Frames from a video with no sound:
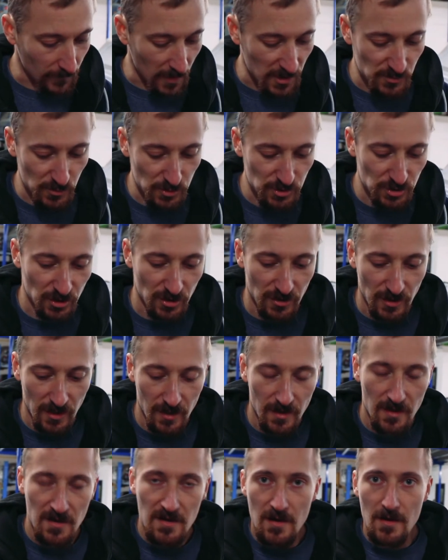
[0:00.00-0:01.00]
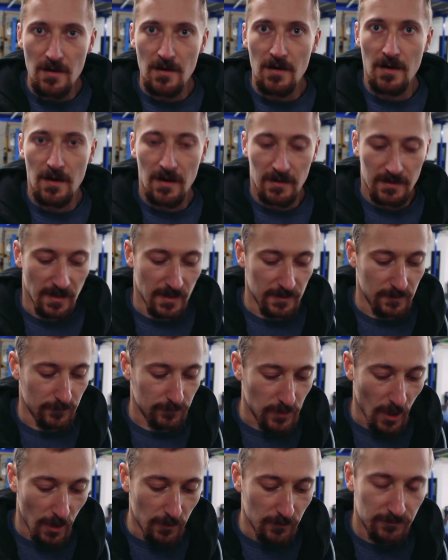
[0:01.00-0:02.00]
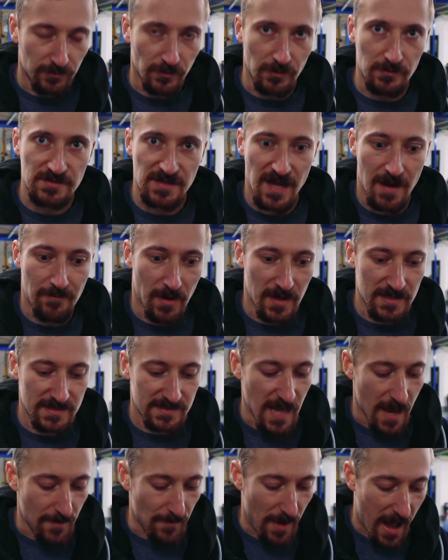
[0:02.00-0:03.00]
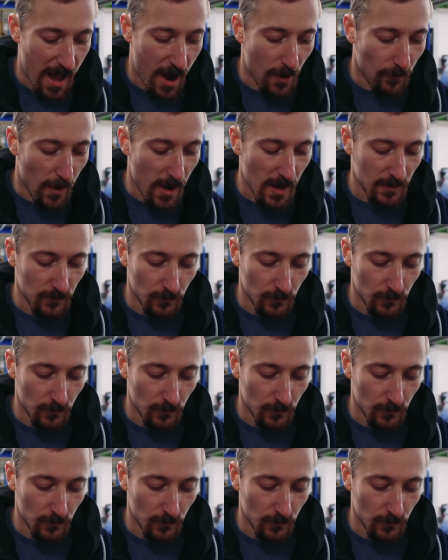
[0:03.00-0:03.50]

So we're just going to kind of go through step by step how I